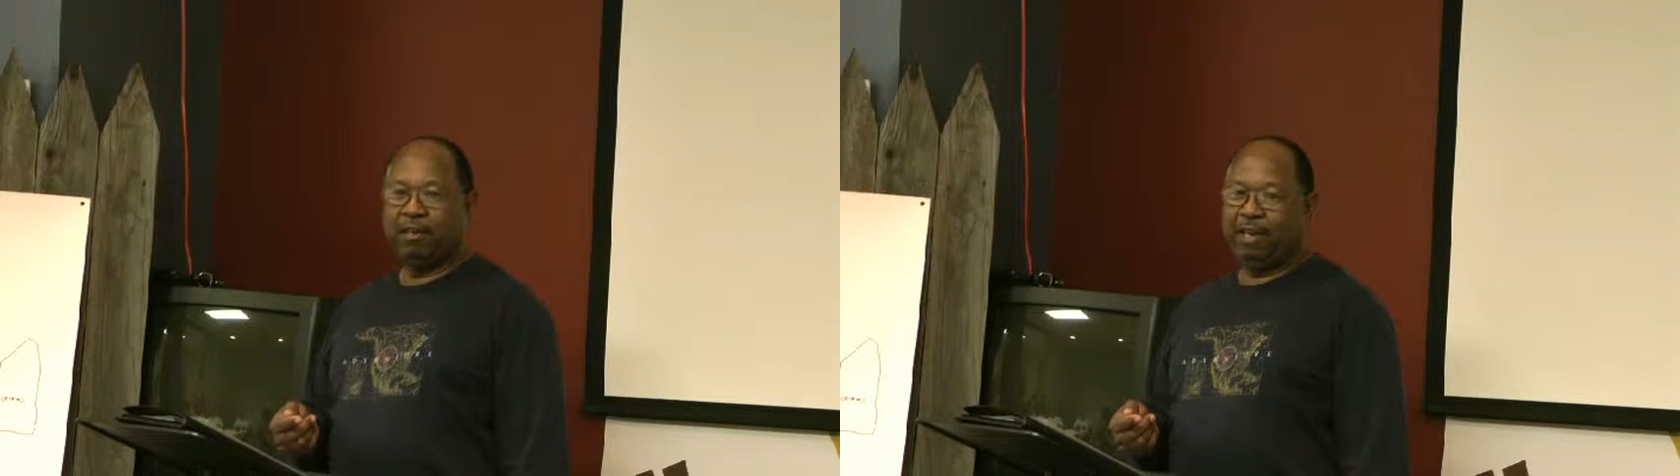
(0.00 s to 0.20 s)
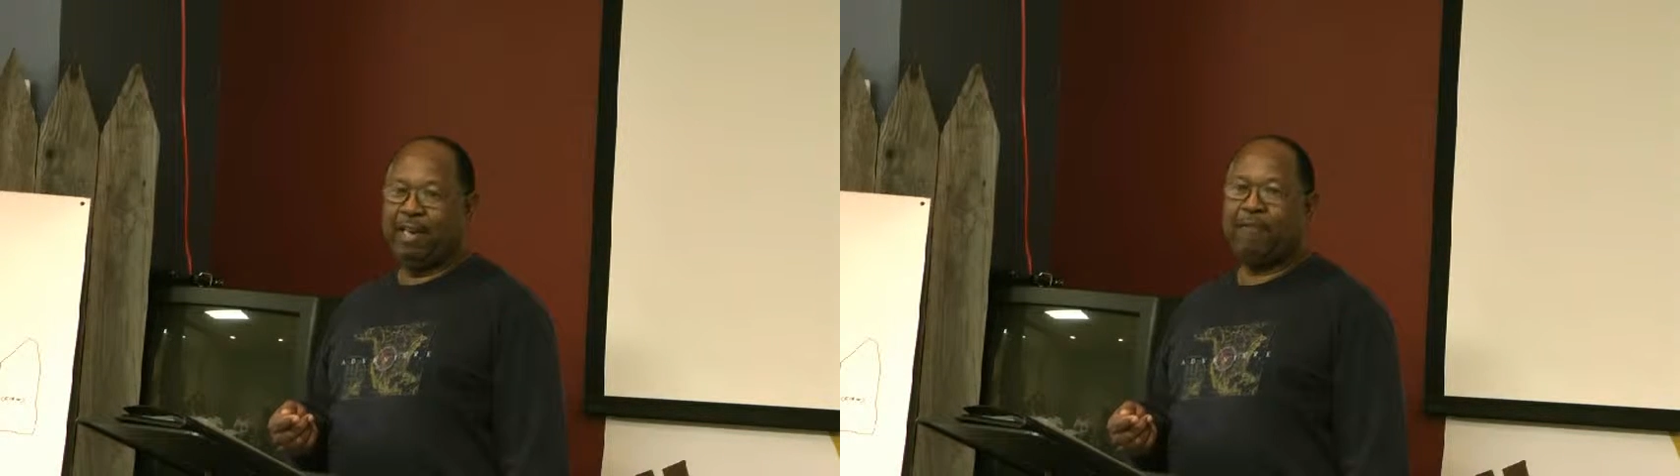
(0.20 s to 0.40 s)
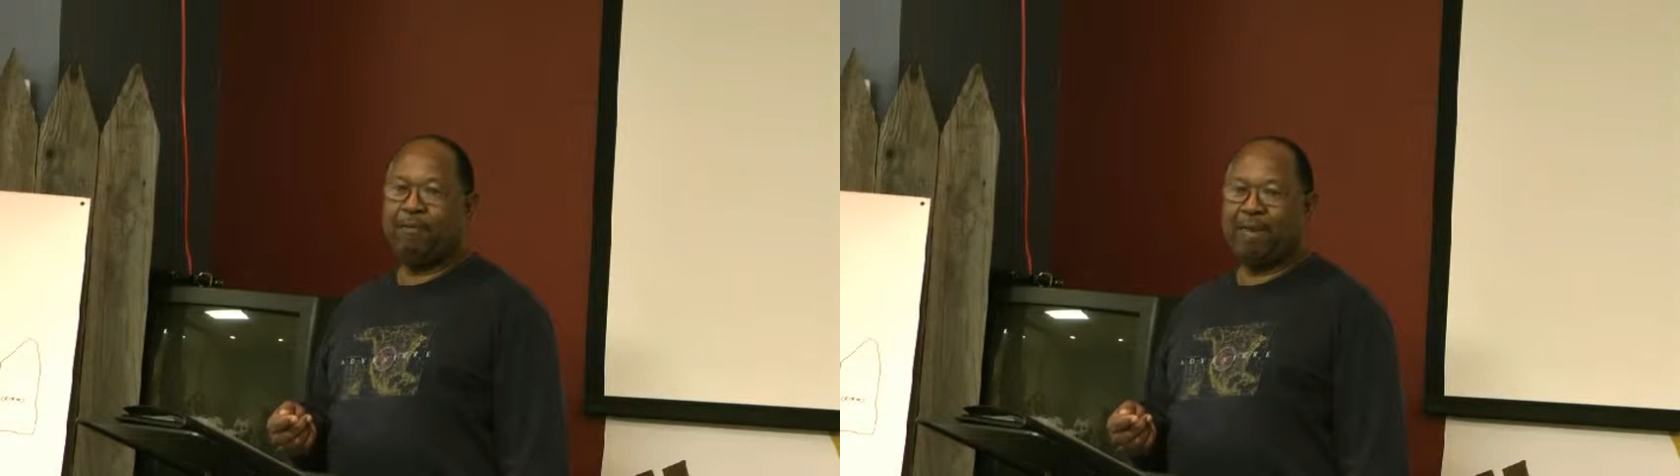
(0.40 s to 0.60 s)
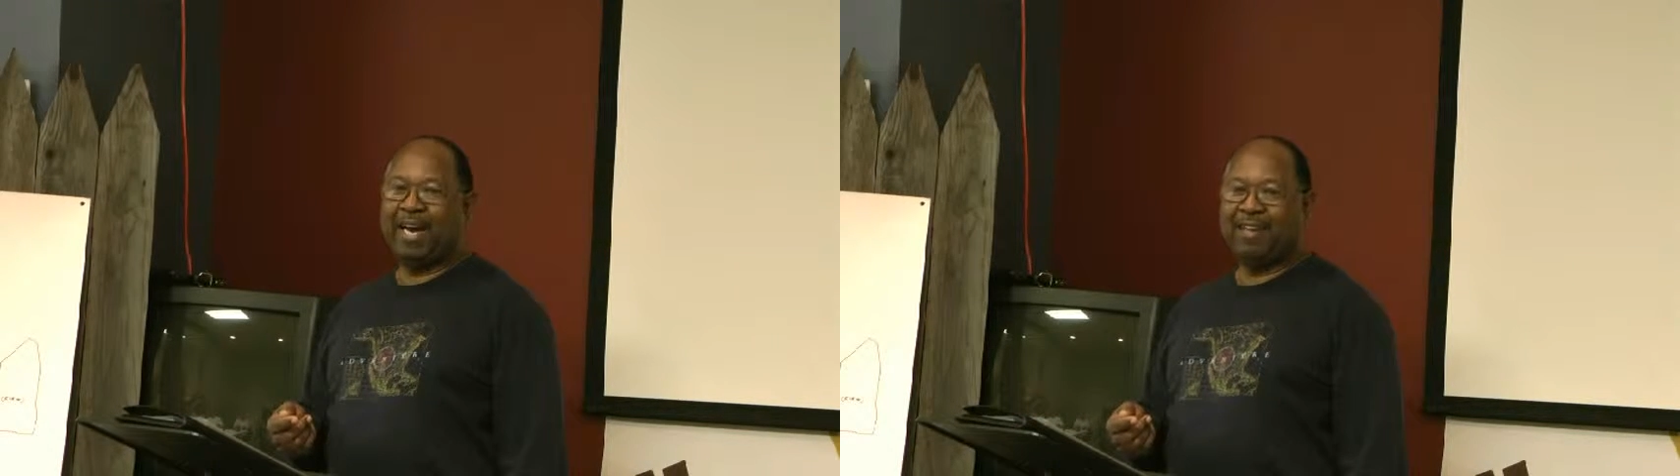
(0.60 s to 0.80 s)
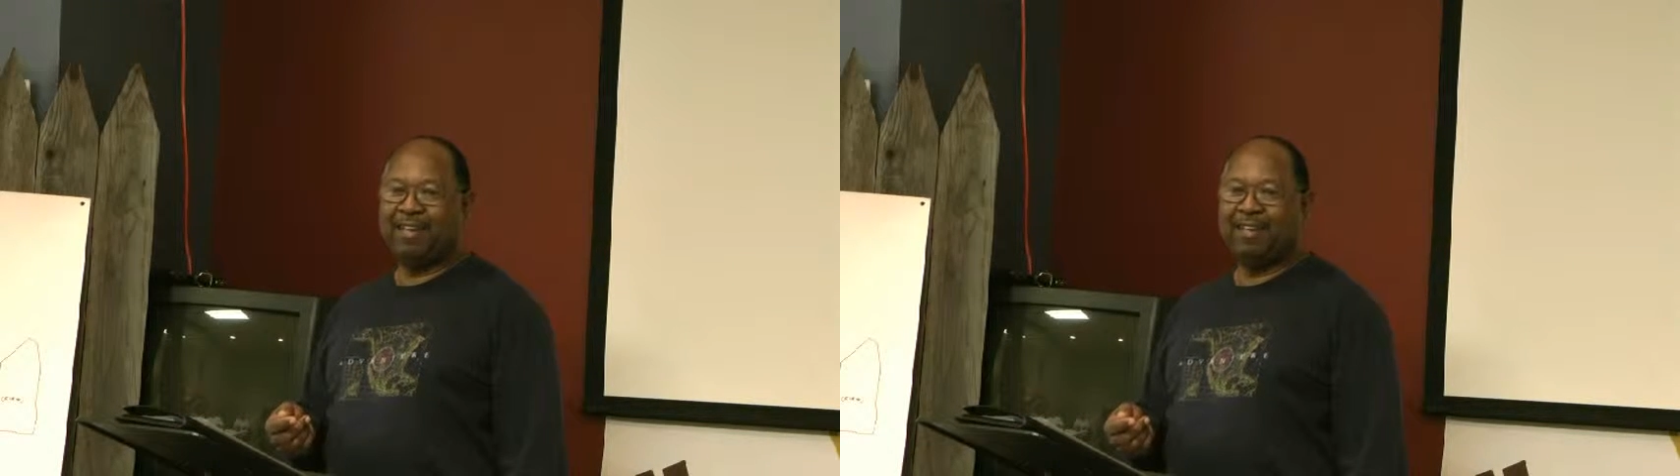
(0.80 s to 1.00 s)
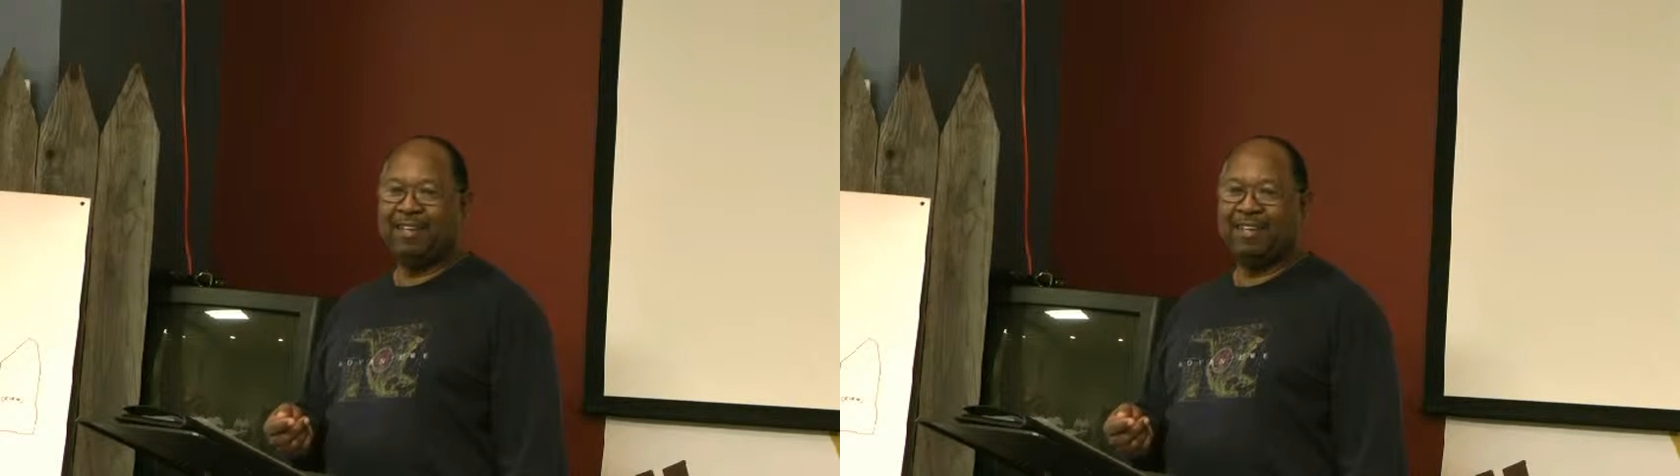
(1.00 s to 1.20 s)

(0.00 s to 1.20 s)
you hit everybody.